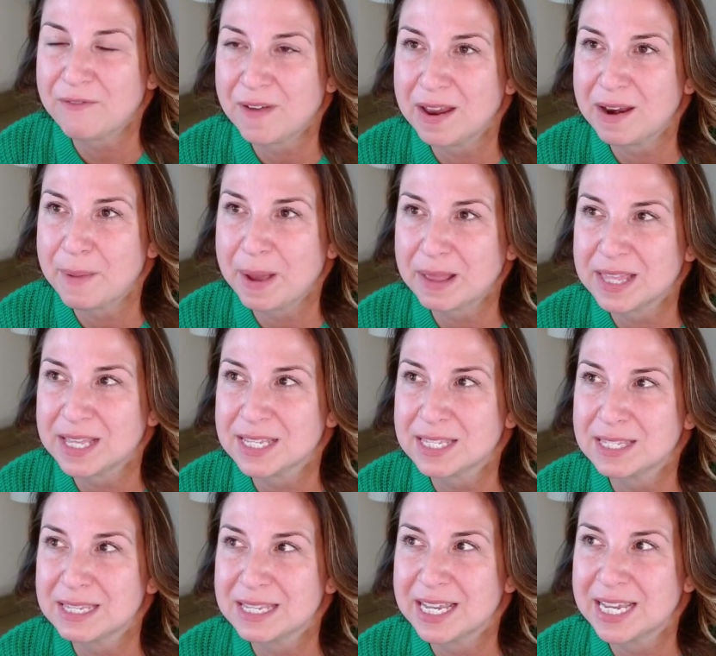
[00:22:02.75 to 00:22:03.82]
fun about
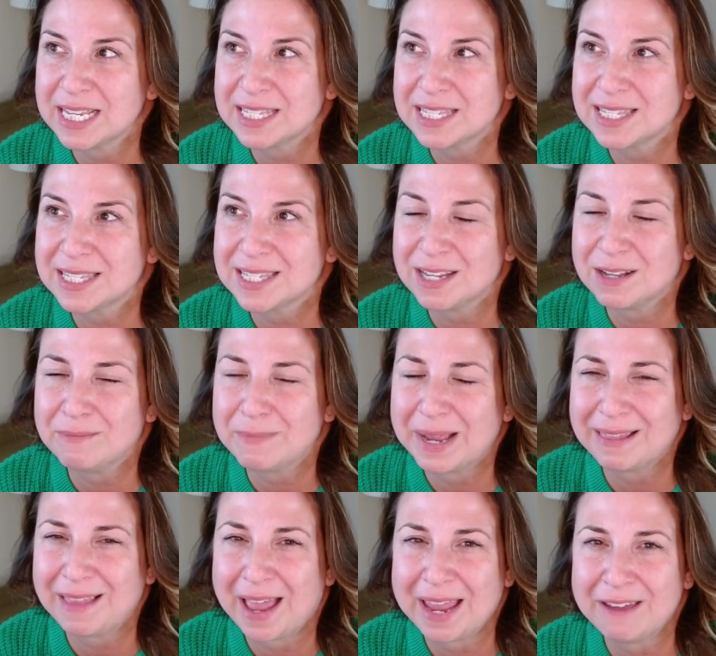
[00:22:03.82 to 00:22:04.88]
this, it's still my
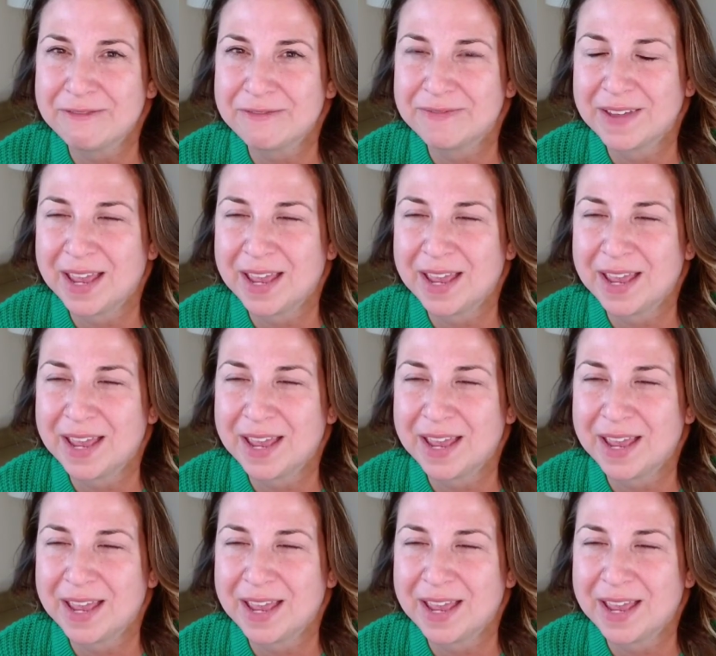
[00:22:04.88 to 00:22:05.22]
life